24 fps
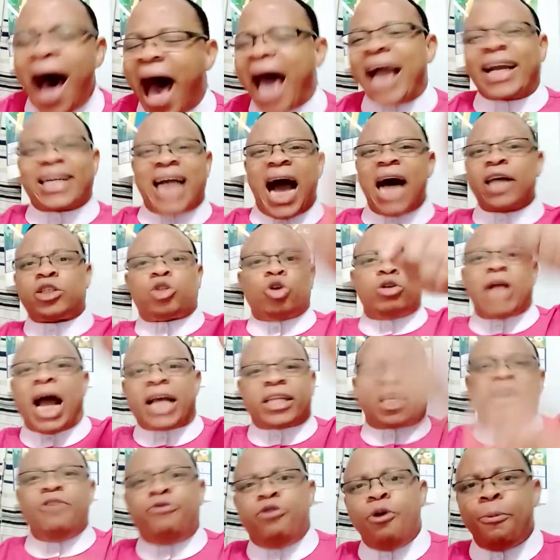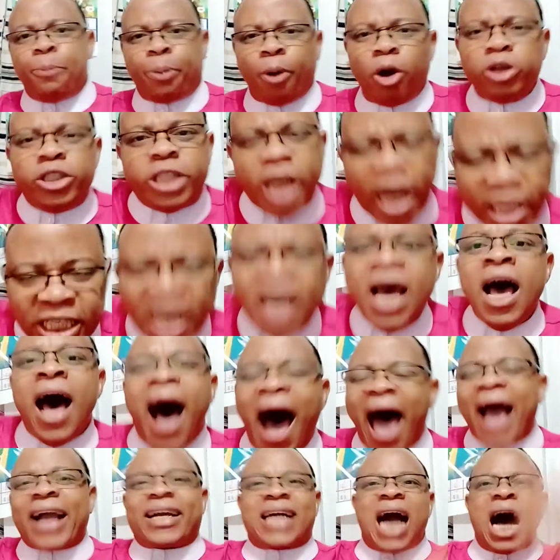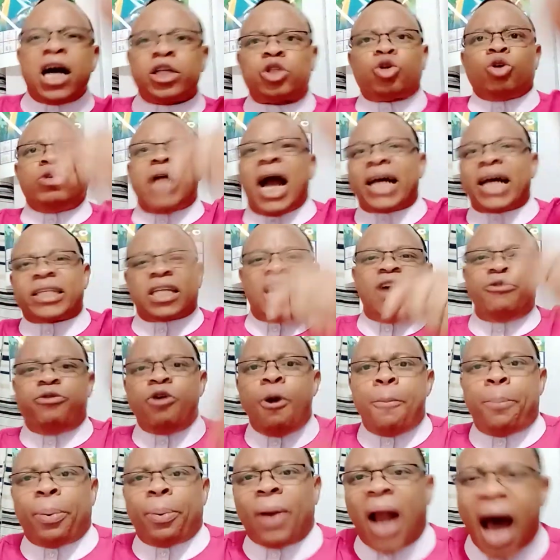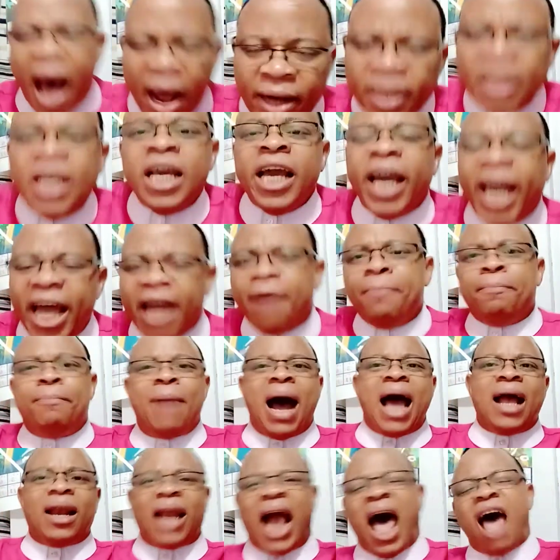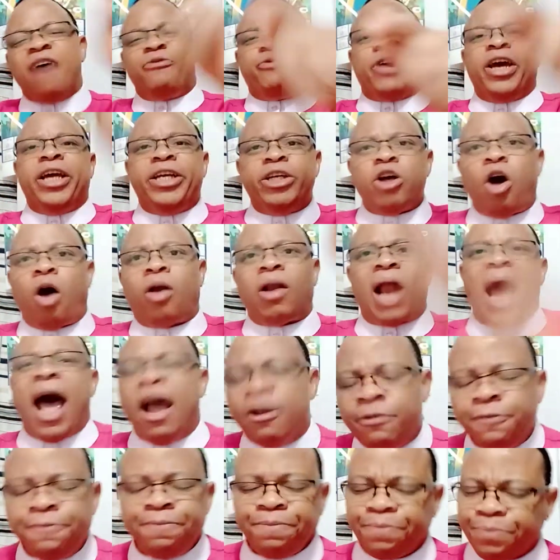I cancel that evil project. I cancel that evil plan in my life, in your life.